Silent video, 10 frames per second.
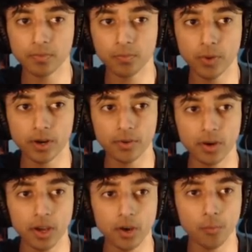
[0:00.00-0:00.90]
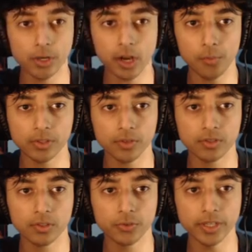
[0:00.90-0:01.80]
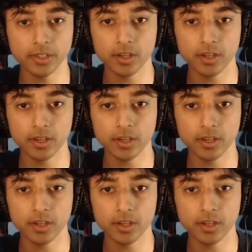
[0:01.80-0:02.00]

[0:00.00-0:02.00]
Where? Uh, work out with the green.